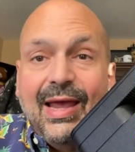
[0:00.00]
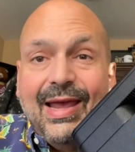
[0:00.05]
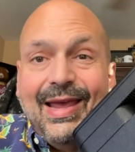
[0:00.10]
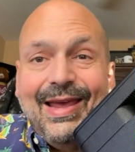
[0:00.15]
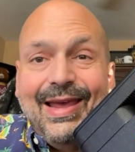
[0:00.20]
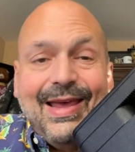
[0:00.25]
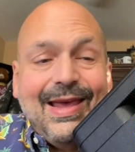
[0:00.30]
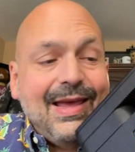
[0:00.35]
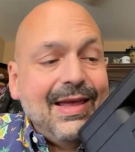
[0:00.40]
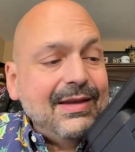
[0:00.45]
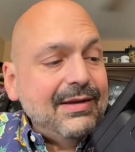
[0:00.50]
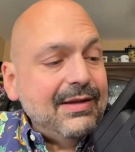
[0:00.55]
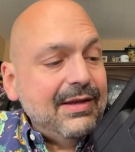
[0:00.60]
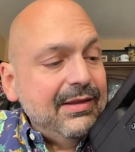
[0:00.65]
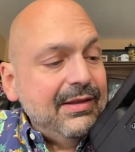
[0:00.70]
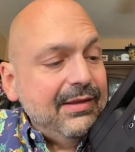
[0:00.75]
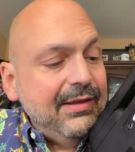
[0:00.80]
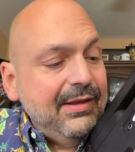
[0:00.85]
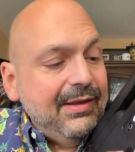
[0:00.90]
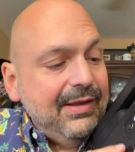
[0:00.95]
And
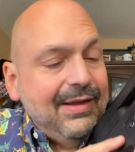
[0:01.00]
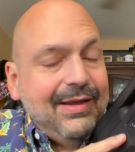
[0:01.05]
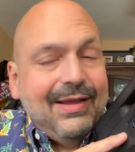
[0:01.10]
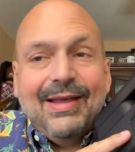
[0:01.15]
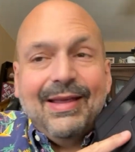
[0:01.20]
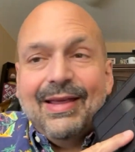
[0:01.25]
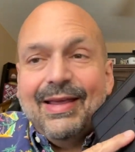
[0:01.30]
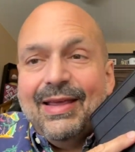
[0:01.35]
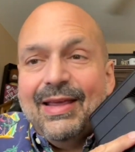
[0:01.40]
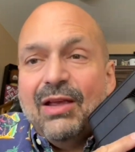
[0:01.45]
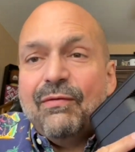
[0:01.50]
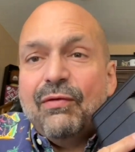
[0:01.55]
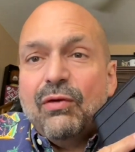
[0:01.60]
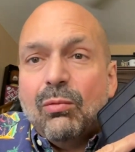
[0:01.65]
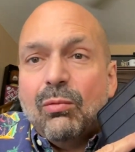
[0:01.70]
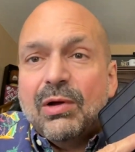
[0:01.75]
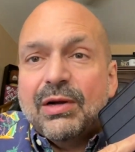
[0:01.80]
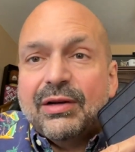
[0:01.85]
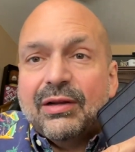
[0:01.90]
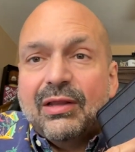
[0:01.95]
if
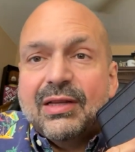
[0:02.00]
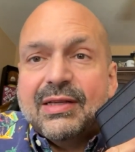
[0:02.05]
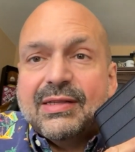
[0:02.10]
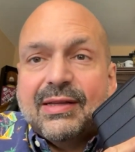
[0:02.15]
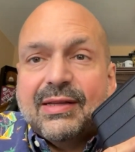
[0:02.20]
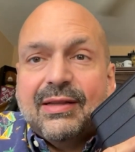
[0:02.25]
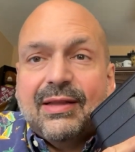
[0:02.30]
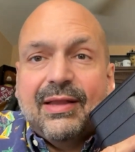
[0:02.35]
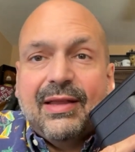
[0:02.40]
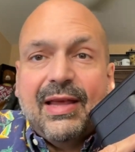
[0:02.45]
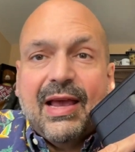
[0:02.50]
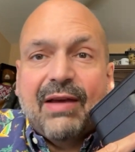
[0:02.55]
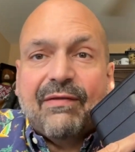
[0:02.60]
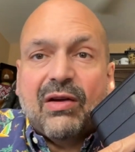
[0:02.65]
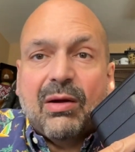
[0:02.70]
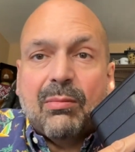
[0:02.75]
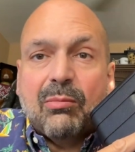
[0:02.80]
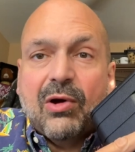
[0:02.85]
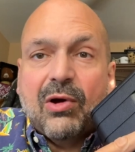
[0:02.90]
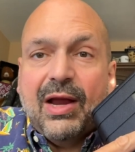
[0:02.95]
you want to listen to the
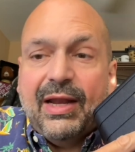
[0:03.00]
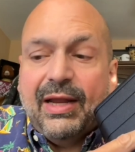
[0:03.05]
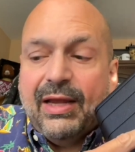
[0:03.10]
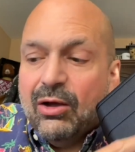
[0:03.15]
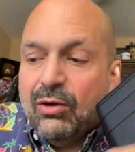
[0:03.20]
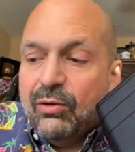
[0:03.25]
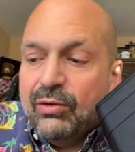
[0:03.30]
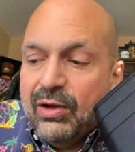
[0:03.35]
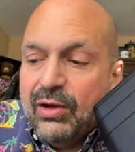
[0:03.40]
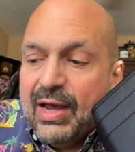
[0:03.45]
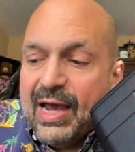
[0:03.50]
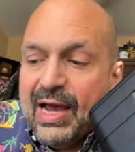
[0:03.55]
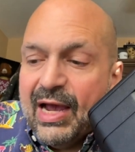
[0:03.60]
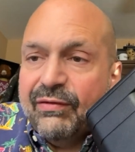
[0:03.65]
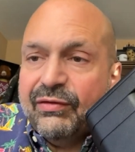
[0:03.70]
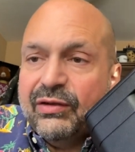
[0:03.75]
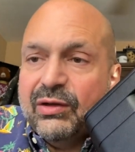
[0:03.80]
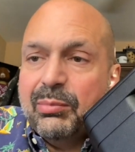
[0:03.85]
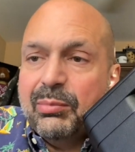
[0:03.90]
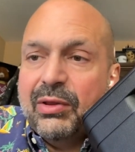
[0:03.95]
FM radio, you
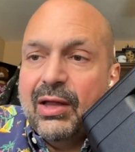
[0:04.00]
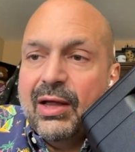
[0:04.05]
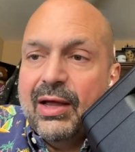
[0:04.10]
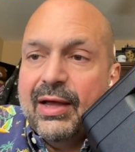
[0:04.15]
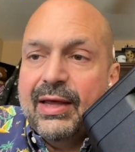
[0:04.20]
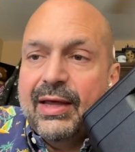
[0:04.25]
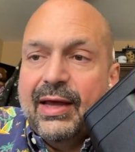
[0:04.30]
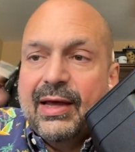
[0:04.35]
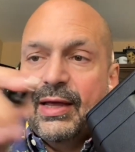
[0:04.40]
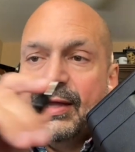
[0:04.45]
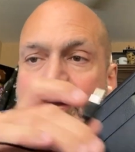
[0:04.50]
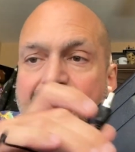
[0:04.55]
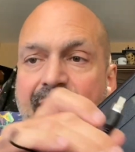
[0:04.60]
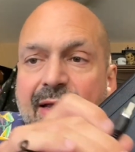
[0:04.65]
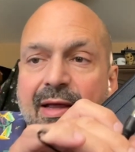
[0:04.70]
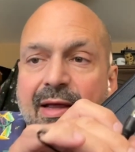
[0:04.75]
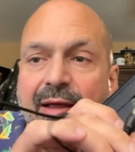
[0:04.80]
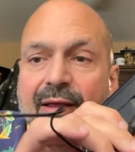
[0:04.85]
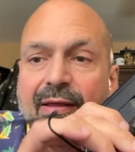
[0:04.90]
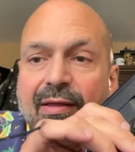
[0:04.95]
have to plug in
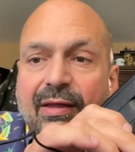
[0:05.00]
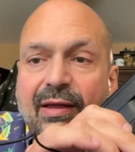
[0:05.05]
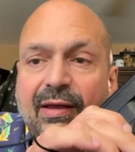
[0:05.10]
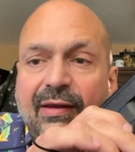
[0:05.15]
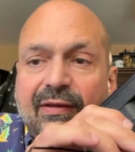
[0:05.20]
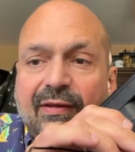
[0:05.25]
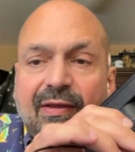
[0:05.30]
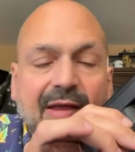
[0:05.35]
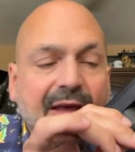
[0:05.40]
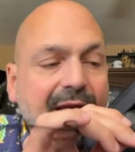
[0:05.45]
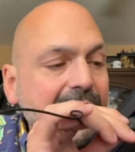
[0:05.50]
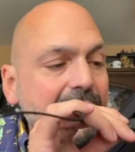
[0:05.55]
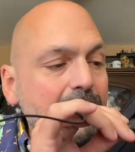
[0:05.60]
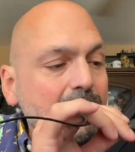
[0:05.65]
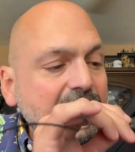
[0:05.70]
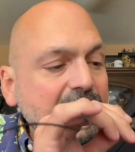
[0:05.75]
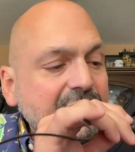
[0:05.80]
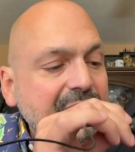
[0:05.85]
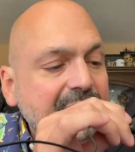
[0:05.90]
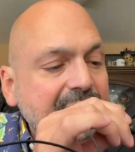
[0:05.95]
this thing,
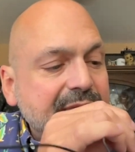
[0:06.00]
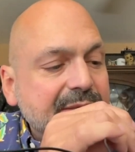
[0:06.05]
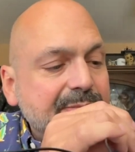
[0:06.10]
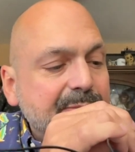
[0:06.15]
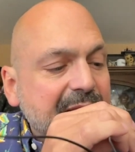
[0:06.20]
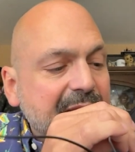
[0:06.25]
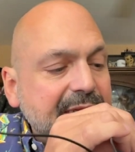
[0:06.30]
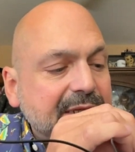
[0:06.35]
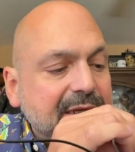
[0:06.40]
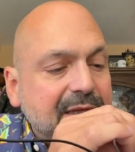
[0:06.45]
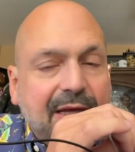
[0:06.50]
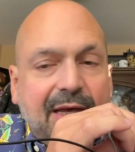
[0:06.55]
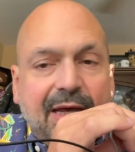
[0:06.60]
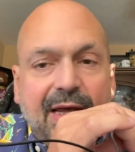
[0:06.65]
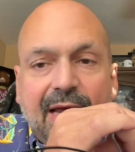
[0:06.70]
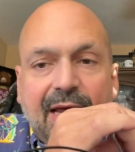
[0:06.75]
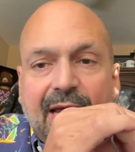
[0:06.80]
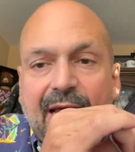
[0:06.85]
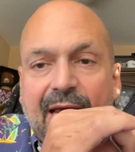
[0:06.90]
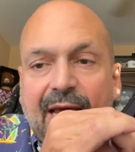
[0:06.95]
which is
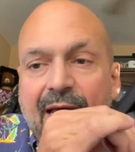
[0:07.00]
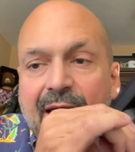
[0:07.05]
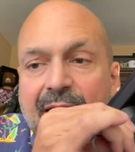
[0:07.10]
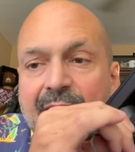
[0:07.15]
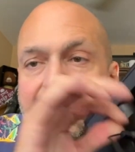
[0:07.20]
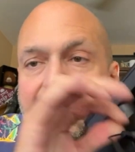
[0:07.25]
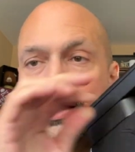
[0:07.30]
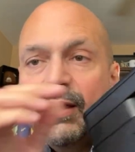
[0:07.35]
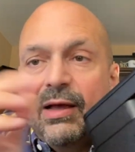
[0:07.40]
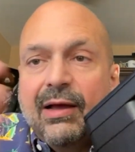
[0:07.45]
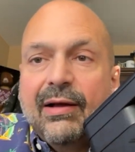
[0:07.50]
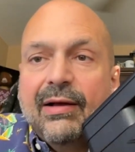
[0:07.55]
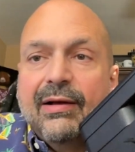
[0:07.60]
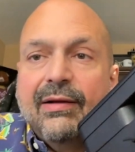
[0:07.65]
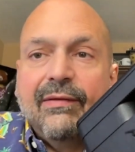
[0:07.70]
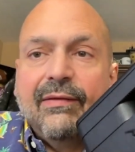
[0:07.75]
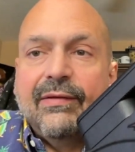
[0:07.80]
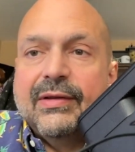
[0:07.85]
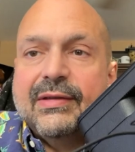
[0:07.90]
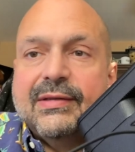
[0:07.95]
basically a,
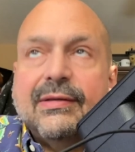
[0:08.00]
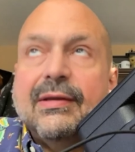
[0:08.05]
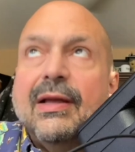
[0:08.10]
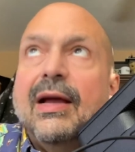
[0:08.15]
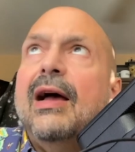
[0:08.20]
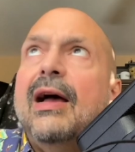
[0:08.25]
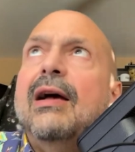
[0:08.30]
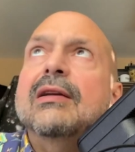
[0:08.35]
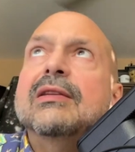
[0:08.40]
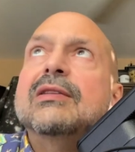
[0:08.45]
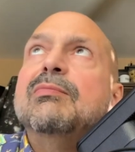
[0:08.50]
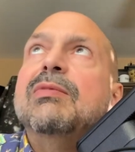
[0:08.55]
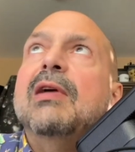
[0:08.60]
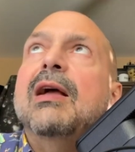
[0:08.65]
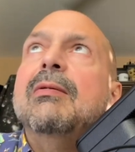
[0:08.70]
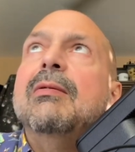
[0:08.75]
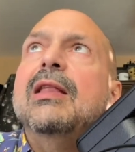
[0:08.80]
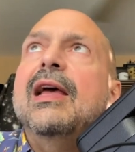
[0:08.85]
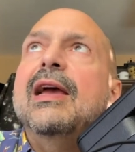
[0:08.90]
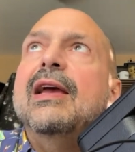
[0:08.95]
uh, it's
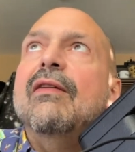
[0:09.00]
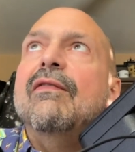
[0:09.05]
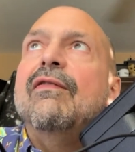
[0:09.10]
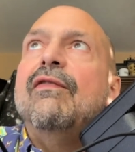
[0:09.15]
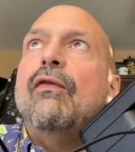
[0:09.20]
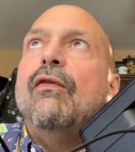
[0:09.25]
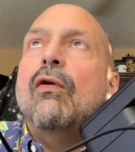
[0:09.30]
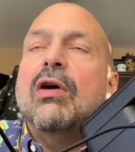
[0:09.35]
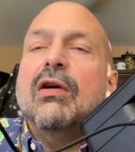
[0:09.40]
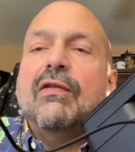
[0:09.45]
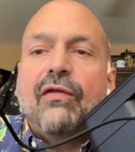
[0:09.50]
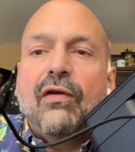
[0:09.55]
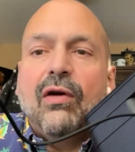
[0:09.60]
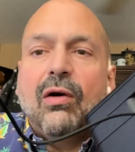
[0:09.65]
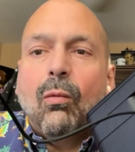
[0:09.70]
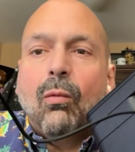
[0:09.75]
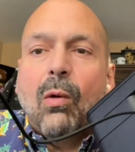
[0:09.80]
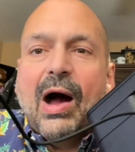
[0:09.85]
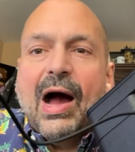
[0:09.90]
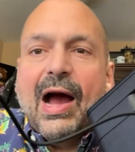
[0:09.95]
probably like a four
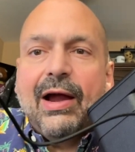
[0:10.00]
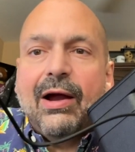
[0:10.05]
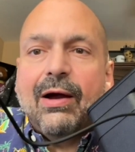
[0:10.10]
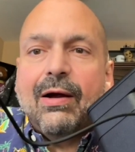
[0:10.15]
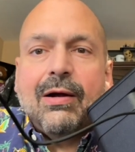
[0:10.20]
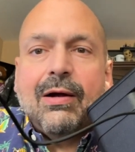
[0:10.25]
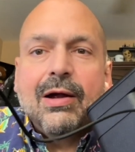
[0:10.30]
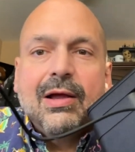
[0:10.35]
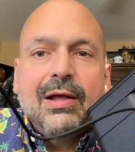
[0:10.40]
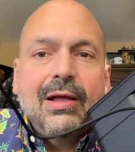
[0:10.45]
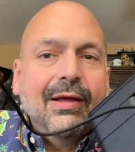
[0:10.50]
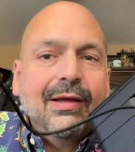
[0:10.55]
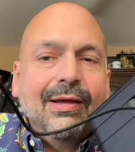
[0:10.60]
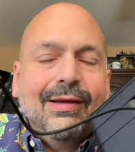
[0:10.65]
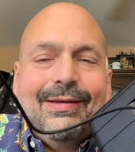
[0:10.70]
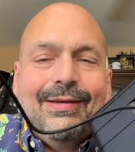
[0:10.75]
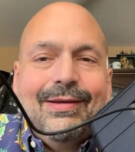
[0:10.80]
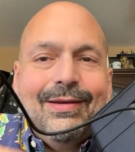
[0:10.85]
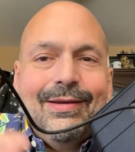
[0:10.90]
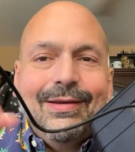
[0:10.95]
foot wire.
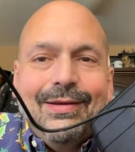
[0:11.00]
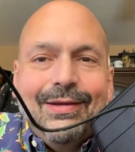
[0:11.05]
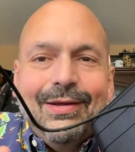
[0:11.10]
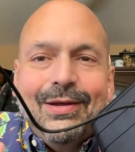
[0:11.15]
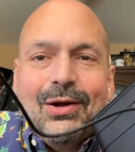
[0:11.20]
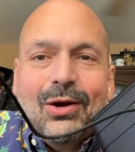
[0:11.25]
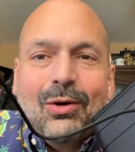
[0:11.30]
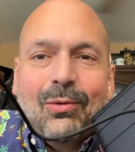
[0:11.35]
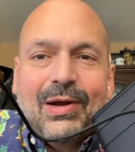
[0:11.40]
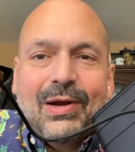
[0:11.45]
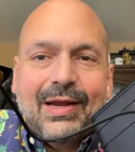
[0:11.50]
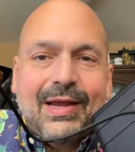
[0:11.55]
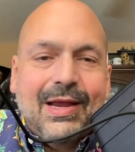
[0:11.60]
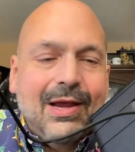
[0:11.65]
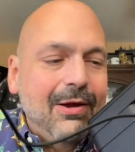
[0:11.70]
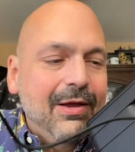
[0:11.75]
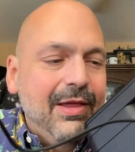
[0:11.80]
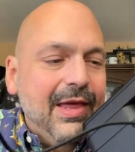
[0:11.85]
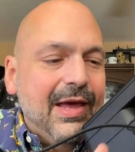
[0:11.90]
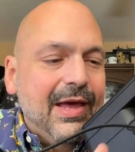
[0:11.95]
You don't want to
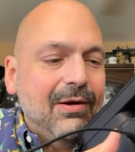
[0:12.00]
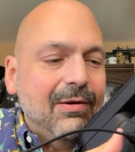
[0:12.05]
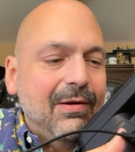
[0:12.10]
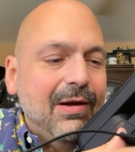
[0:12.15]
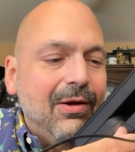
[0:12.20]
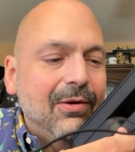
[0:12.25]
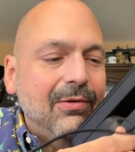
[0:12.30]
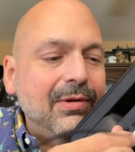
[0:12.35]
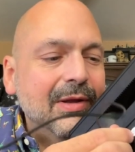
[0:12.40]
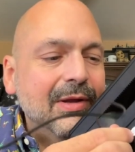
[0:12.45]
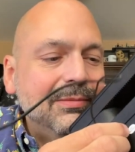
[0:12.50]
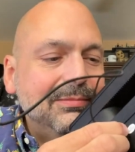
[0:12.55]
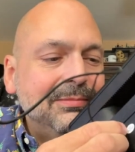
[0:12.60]
carry that around.